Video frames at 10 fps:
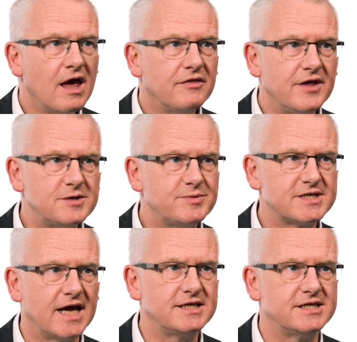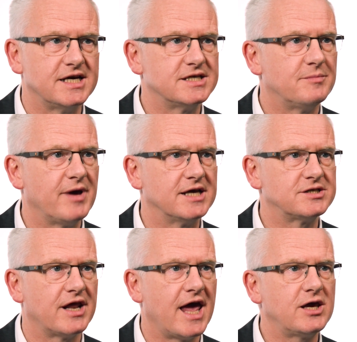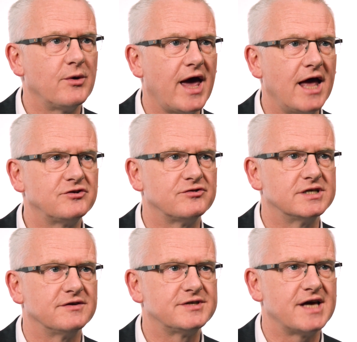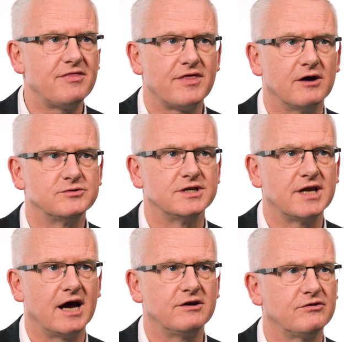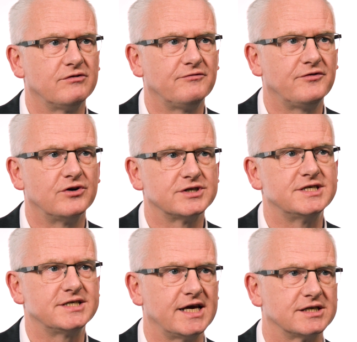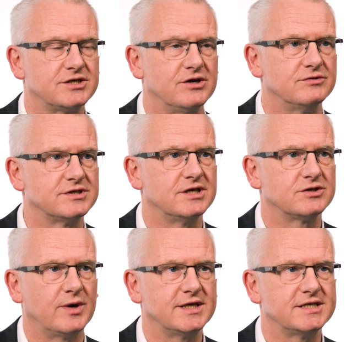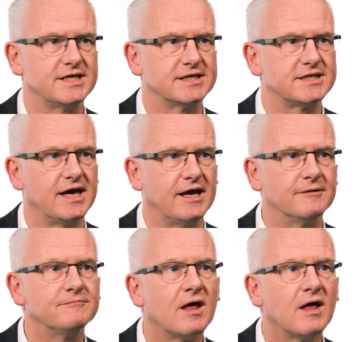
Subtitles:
These percentages are based on AQA entries of 10,946 students in 2016.